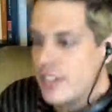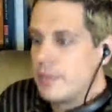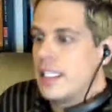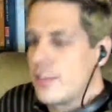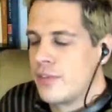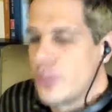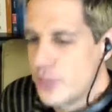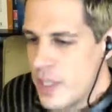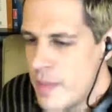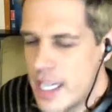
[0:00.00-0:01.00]
to play the full
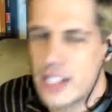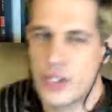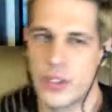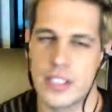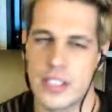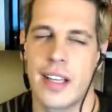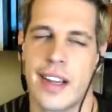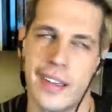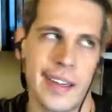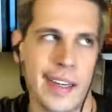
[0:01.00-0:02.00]
3 minutes, or it's like,
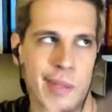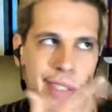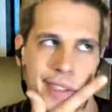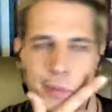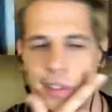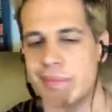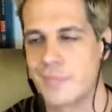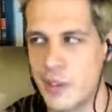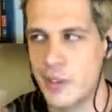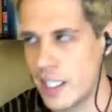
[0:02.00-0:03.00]
okay, well, we'll
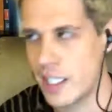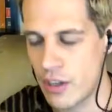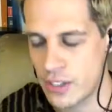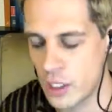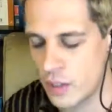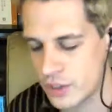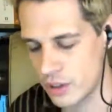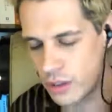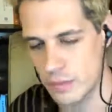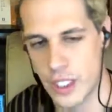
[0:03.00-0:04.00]
go check it out ourselves,
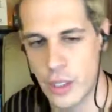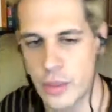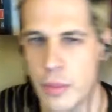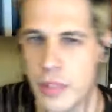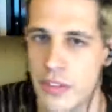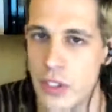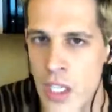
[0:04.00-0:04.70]
or we don't believe you.